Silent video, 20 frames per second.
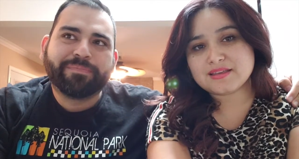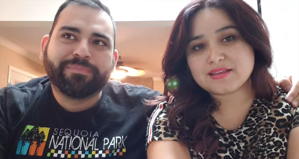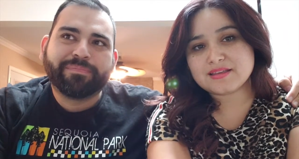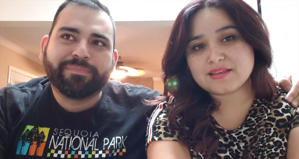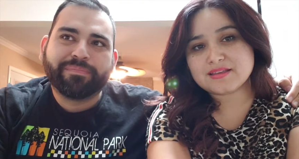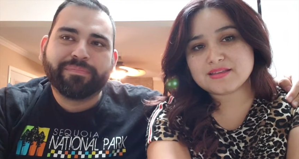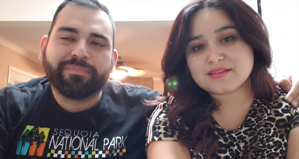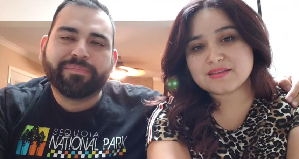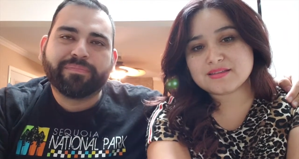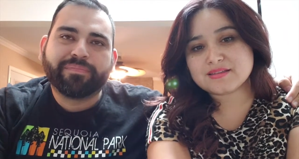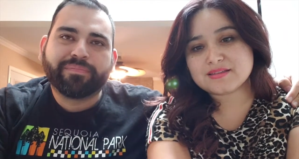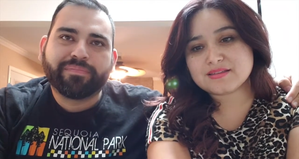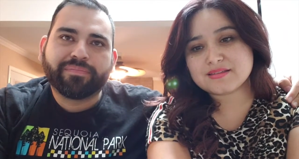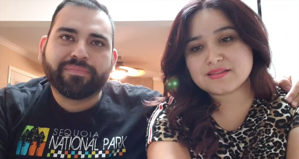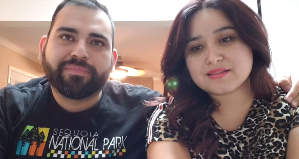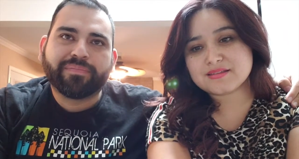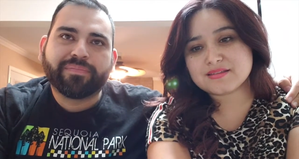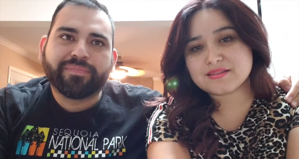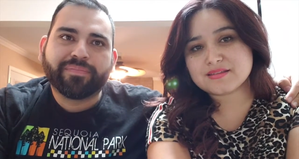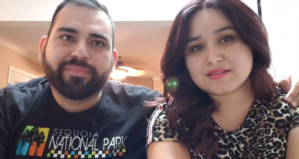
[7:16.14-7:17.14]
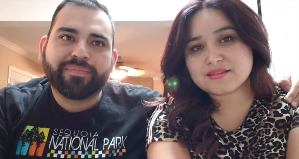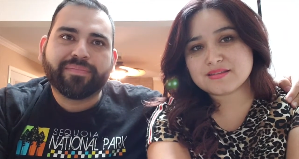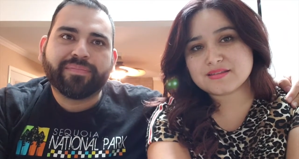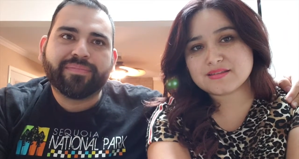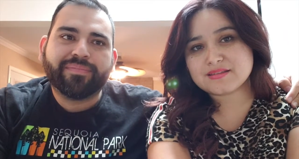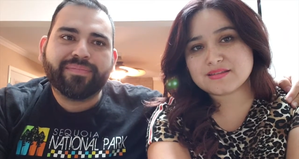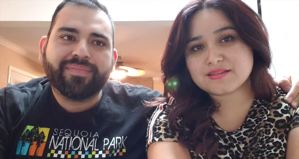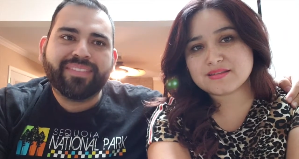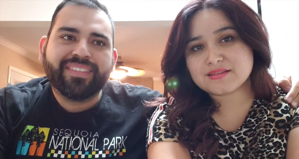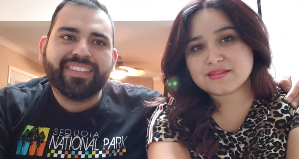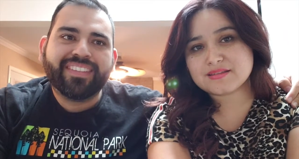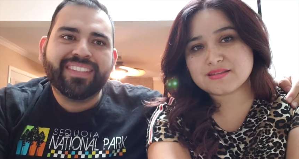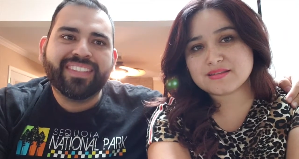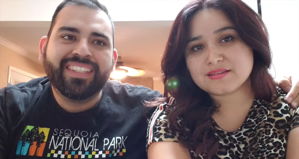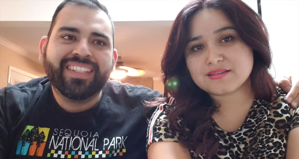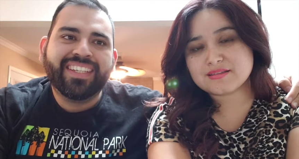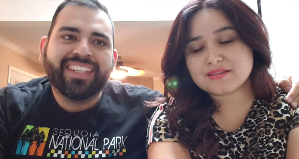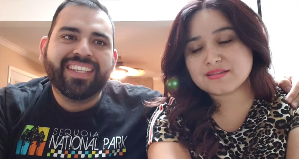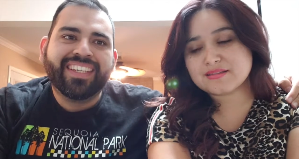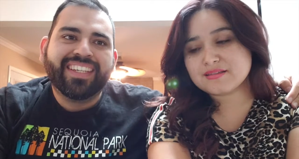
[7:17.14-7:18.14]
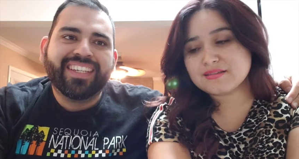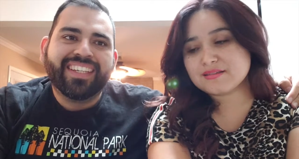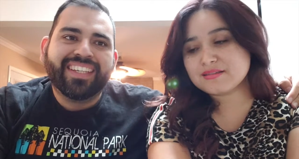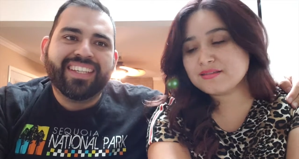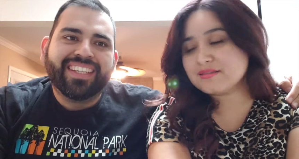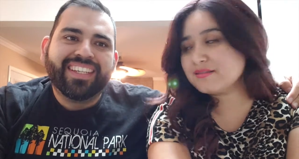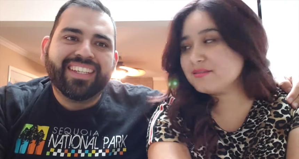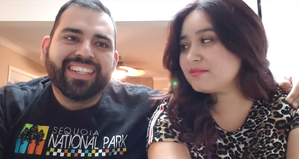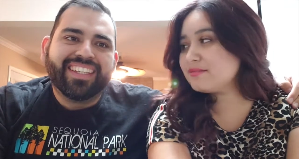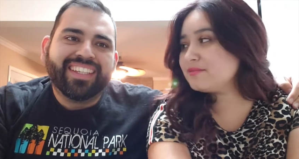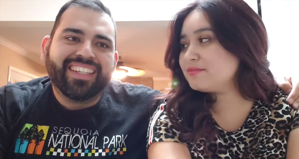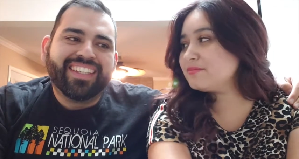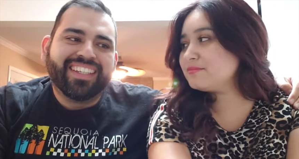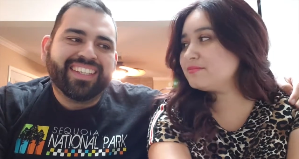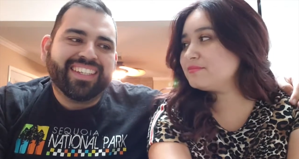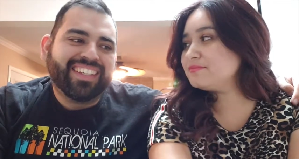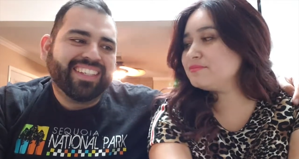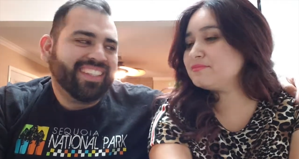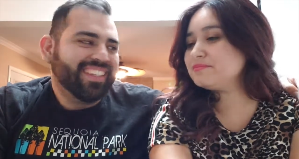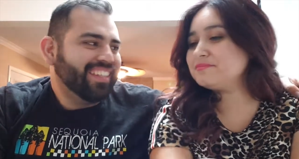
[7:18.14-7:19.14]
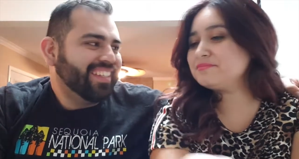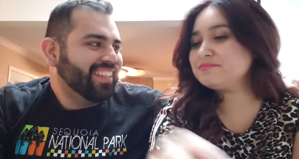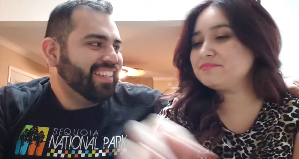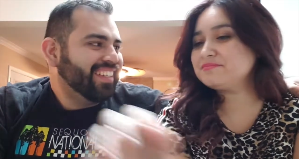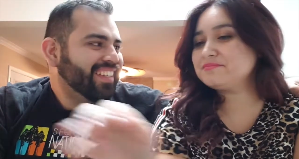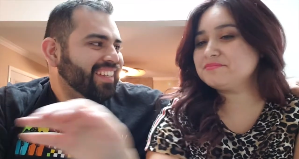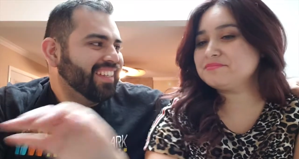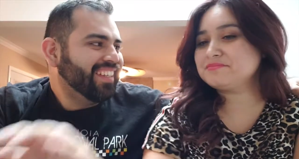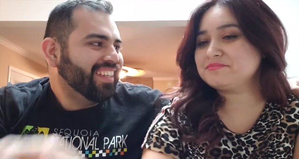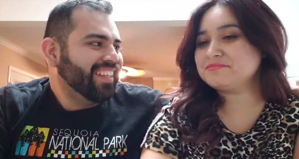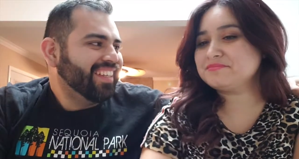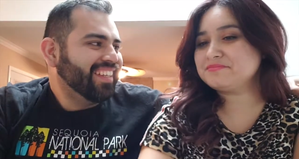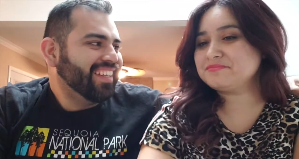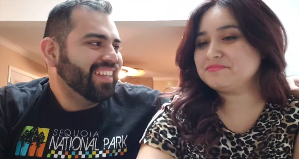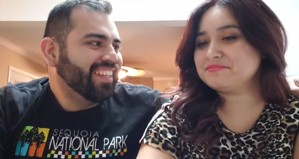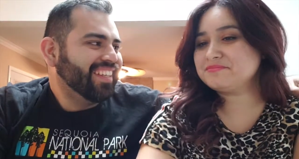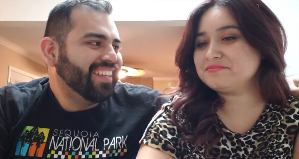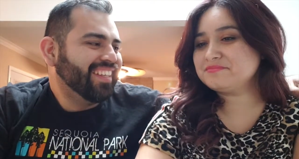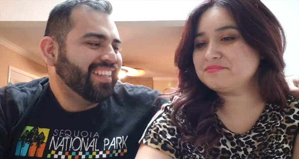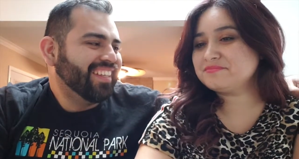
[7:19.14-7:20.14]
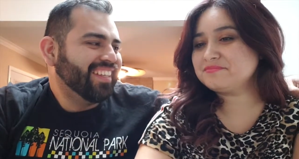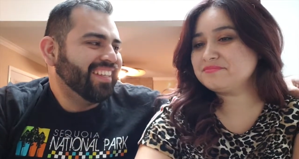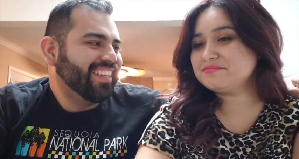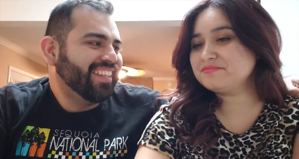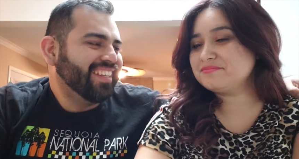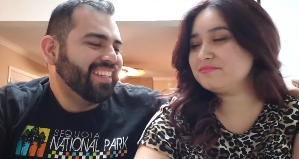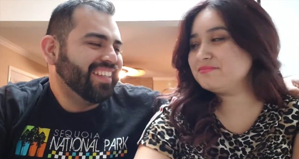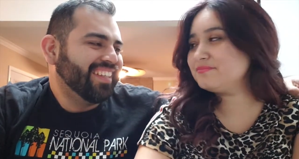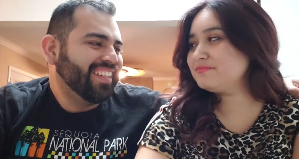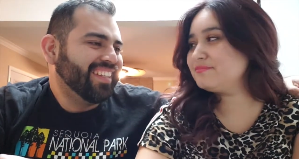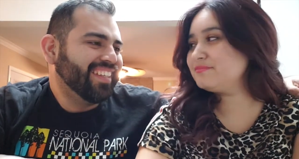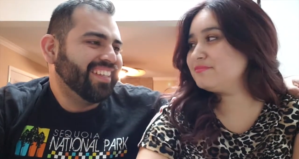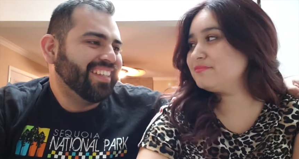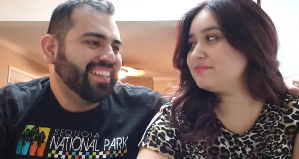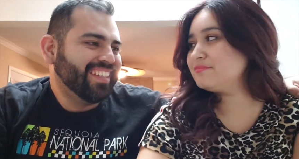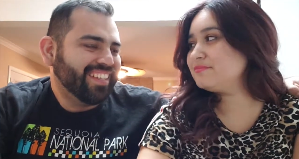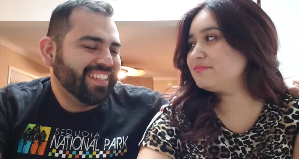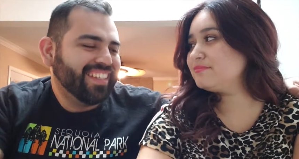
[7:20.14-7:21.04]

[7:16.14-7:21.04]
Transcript: [no speech]